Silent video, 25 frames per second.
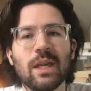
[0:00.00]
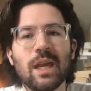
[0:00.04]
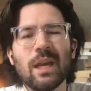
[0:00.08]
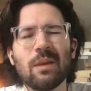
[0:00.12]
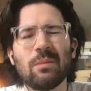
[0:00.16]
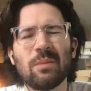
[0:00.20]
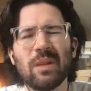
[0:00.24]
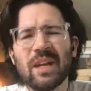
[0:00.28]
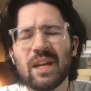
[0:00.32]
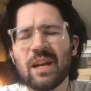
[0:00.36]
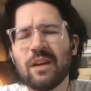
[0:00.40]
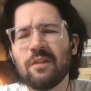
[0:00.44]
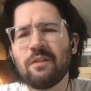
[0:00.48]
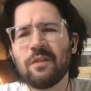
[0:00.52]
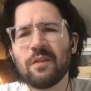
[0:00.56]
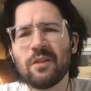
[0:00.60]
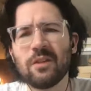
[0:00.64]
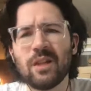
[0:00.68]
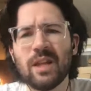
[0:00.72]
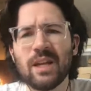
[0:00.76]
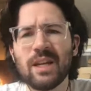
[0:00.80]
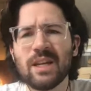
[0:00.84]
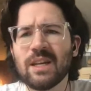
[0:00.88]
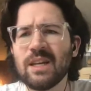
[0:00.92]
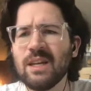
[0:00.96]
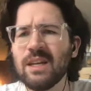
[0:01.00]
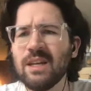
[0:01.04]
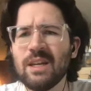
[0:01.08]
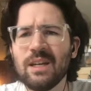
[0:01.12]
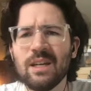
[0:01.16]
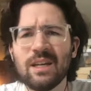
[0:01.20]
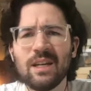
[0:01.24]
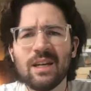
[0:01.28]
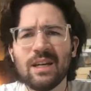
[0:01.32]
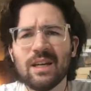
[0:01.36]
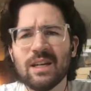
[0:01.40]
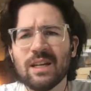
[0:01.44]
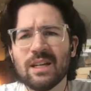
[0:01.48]
game. Like I feel like
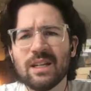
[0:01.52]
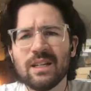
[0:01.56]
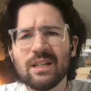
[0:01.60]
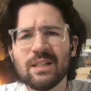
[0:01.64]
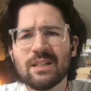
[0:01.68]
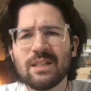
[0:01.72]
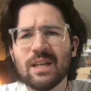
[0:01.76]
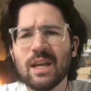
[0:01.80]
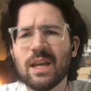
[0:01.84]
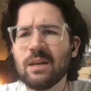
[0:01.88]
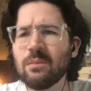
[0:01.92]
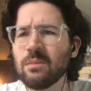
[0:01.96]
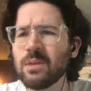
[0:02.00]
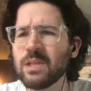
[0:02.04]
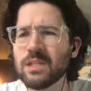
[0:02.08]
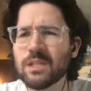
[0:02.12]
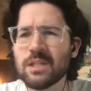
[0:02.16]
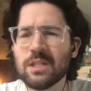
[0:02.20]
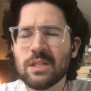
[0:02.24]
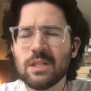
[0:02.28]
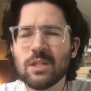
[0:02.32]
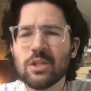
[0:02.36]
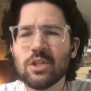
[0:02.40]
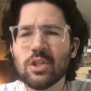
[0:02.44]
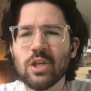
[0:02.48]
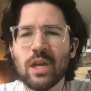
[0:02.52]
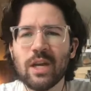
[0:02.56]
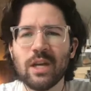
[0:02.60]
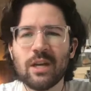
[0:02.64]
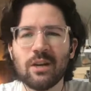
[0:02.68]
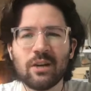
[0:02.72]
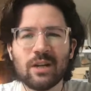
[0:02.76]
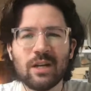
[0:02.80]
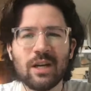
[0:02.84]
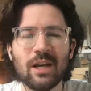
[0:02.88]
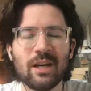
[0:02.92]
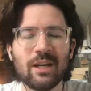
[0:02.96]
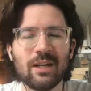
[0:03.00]
Dame and CJ
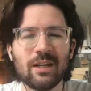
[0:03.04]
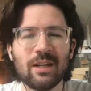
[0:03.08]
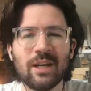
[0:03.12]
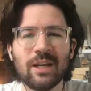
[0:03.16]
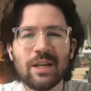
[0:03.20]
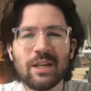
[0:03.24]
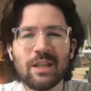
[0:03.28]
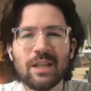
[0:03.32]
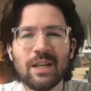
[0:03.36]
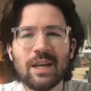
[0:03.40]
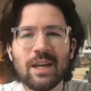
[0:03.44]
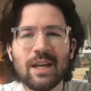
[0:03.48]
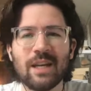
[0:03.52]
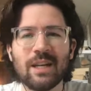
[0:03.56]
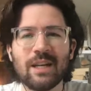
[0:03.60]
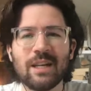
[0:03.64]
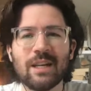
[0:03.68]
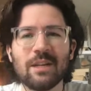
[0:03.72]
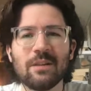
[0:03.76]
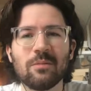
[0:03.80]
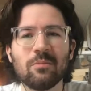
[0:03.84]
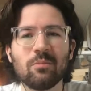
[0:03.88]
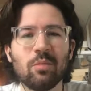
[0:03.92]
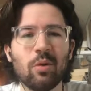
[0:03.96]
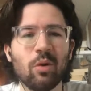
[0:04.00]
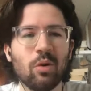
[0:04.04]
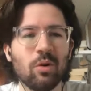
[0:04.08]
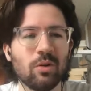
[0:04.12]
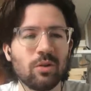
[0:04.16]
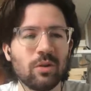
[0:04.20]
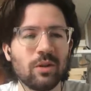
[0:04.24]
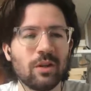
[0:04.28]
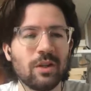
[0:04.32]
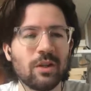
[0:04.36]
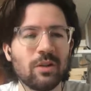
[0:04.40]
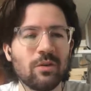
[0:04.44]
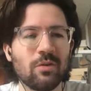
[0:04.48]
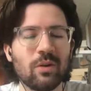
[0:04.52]
are kind of like that in
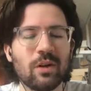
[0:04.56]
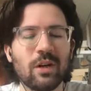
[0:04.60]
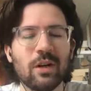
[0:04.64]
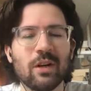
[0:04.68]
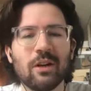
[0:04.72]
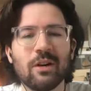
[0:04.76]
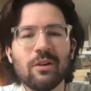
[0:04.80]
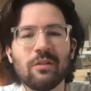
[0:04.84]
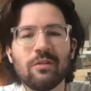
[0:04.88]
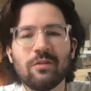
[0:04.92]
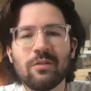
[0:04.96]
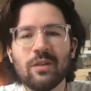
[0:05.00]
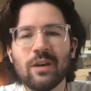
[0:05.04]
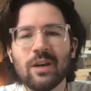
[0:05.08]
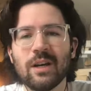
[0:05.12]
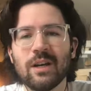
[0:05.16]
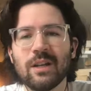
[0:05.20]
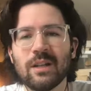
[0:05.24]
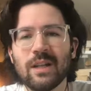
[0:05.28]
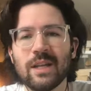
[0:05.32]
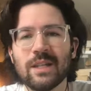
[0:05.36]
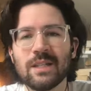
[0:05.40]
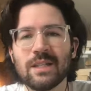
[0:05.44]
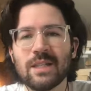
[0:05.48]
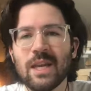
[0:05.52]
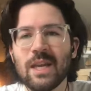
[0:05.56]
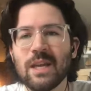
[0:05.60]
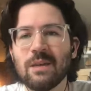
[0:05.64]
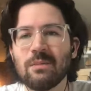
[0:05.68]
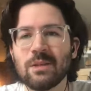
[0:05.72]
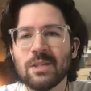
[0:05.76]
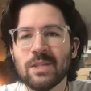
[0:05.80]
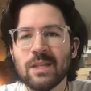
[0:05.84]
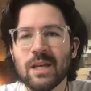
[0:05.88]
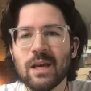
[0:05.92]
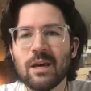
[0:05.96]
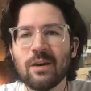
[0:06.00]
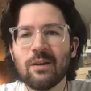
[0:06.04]
Portland, where if like Dame
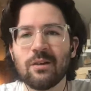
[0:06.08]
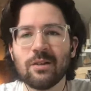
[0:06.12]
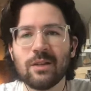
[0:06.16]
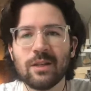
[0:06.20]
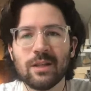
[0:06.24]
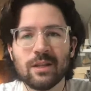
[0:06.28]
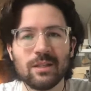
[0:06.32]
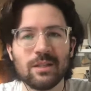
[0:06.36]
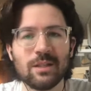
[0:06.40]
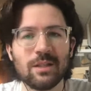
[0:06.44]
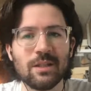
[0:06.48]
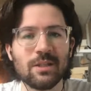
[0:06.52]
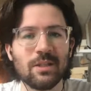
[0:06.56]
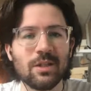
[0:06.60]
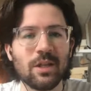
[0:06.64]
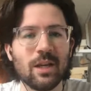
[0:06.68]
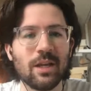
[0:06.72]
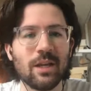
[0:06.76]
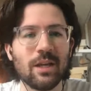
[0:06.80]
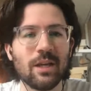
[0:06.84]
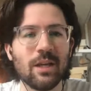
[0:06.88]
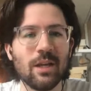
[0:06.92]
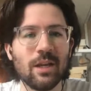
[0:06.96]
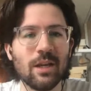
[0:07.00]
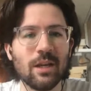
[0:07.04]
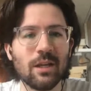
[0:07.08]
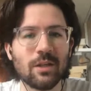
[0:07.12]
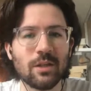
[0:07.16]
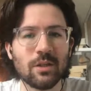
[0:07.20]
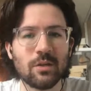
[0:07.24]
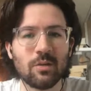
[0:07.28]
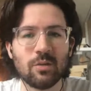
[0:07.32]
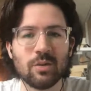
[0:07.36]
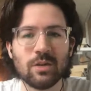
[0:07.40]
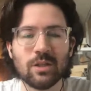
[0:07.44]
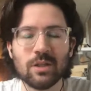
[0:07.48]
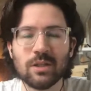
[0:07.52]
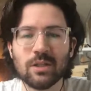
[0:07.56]
is out, like CJ just
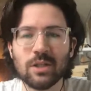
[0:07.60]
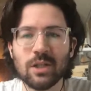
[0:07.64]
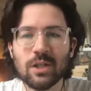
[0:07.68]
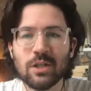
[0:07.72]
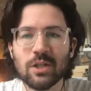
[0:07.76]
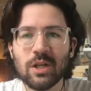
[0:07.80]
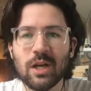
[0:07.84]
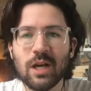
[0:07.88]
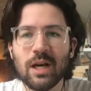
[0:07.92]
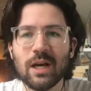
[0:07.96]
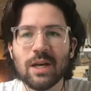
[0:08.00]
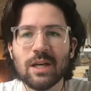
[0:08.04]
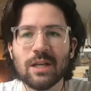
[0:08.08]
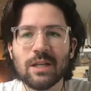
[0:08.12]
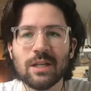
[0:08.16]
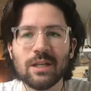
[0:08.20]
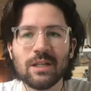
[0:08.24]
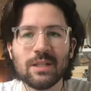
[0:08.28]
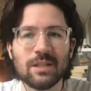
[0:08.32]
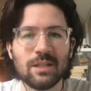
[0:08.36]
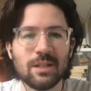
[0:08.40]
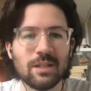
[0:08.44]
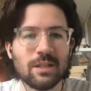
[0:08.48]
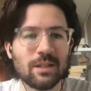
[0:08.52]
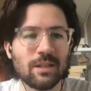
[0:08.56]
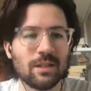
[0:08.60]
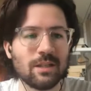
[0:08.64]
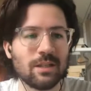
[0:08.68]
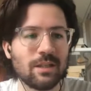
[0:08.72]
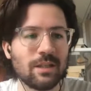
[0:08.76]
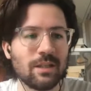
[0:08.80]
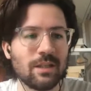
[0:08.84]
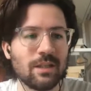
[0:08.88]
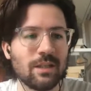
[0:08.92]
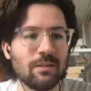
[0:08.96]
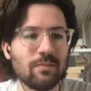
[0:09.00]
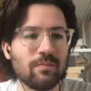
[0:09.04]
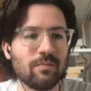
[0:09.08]
with such high
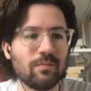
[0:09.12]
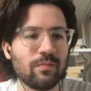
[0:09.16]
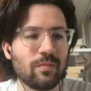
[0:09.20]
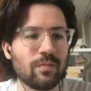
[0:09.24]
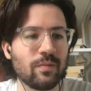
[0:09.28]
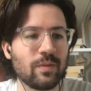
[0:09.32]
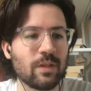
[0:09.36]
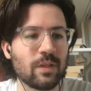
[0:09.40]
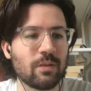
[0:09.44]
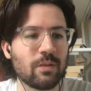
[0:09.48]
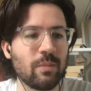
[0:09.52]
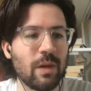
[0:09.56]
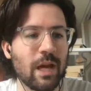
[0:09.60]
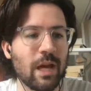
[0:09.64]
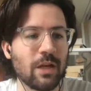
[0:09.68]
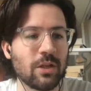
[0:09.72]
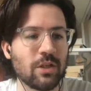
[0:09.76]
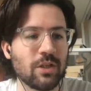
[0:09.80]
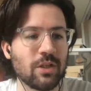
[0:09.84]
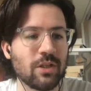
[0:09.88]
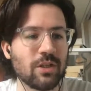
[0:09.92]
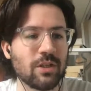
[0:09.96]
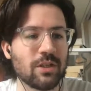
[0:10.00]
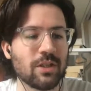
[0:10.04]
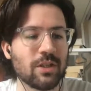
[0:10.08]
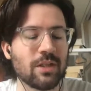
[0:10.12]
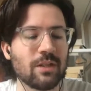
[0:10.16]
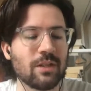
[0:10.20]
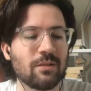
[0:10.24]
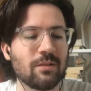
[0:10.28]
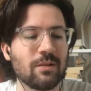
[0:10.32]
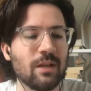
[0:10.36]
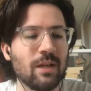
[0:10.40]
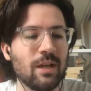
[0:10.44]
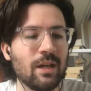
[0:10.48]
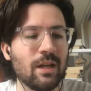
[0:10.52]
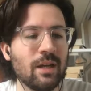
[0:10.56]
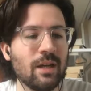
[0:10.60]
consistency smashes
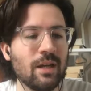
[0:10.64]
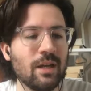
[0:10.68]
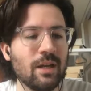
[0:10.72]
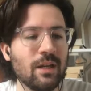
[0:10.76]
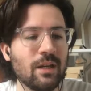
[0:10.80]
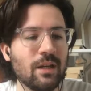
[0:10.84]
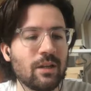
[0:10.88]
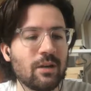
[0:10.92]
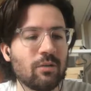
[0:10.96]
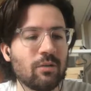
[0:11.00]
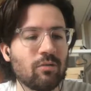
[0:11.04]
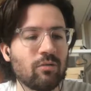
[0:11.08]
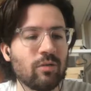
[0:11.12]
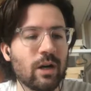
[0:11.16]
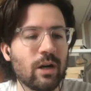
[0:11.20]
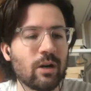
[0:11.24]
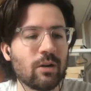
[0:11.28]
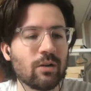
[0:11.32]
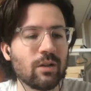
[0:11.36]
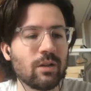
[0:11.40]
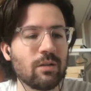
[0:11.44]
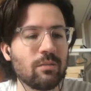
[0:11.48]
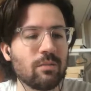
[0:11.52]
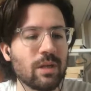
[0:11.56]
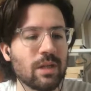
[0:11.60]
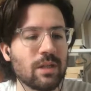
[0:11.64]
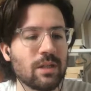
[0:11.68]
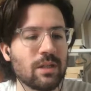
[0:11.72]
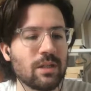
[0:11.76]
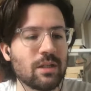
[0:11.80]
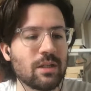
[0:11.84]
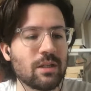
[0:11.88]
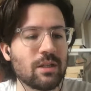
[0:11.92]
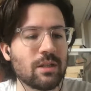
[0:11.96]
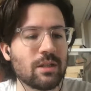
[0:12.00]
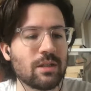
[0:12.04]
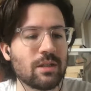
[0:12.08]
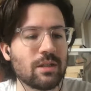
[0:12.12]
and rarely
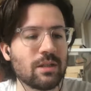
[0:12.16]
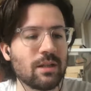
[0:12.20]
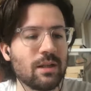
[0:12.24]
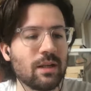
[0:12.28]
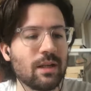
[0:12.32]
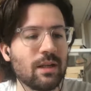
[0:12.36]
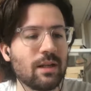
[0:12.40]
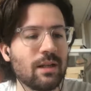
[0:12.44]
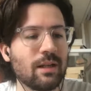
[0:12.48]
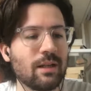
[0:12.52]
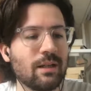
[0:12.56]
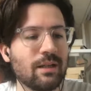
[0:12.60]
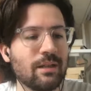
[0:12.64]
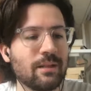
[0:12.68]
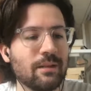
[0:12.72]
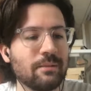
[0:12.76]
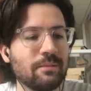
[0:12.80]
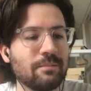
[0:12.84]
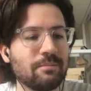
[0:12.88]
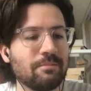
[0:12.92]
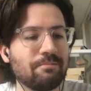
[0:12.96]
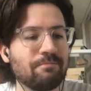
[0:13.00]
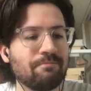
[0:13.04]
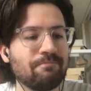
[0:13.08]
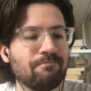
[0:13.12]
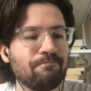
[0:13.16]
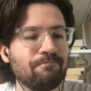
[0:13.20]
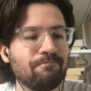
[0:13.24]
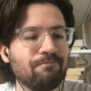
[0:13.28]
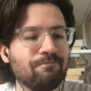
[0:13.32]
misses. I'm